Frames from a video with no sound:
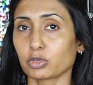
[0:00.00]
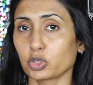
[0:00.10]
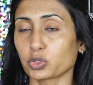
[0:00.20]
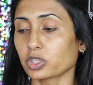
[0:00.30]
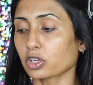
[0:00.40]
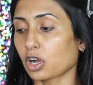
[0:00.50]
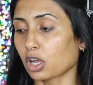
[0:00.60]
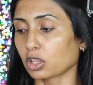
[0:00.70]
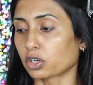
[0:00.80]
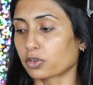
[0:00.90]
I'm using the
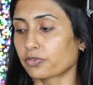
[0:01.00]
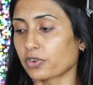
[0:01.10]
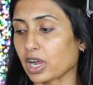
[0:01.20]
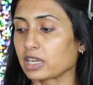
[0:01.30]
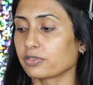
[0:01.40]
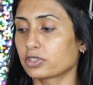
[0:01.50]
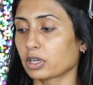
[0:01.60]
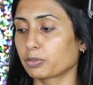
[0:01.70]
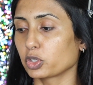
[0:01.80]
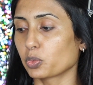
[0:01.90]
color
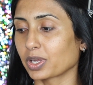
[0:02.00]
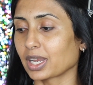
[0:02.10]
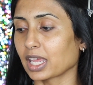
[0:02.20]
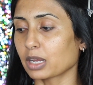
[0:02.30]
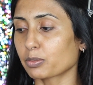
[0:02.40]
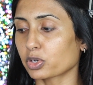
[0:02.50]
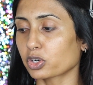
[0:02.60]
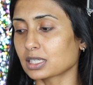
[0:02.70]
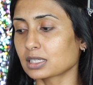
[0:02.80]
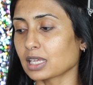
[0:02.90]
5W1 Amber.
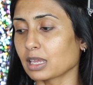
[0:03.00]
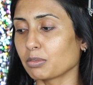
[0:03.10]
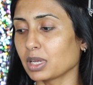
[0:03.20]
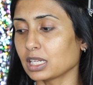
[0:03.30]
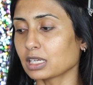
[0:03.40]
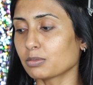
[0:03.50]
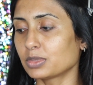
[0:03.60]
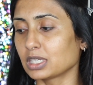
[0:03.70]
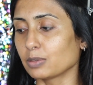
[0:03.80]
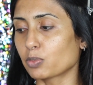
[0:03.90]
This is a medium
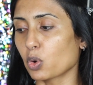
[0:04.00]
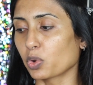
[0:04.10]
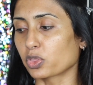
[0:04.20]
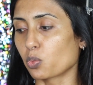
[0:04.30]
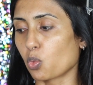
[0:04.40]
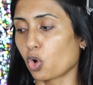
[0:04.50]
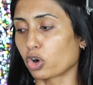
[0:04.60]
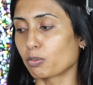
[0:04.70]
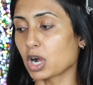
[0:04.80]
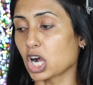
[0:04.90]
deep with
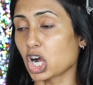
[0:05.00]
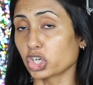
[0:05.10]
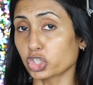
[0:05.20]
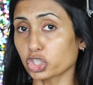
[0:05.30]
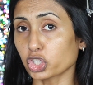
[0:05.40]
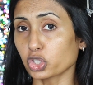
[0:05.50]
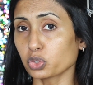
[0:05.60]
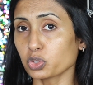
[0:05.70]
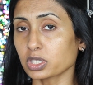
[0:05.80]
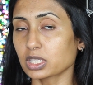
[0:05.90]
warm
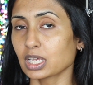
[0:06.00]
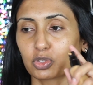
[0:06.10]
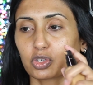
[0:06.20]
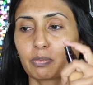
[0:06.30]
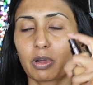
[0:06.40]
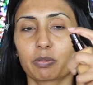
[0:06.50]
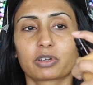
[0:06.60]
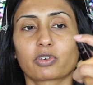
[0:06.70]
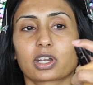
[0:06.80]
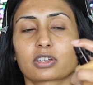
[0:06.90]
undertones. I'm just going to pump it
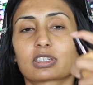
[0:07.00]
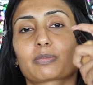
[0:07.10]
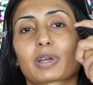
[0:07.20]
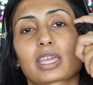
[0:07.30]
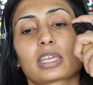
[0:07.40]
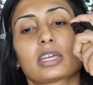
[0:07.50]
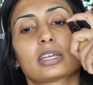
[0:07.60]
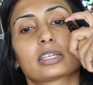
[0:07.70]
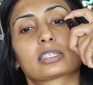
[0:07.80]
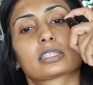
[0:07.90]
right onto my
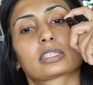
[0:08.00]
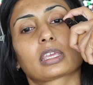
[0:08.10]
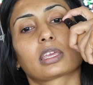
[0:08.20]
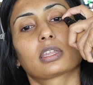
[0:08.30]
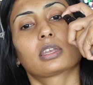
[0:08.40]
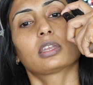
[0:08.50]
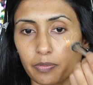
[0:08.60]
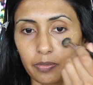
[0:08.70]
skin.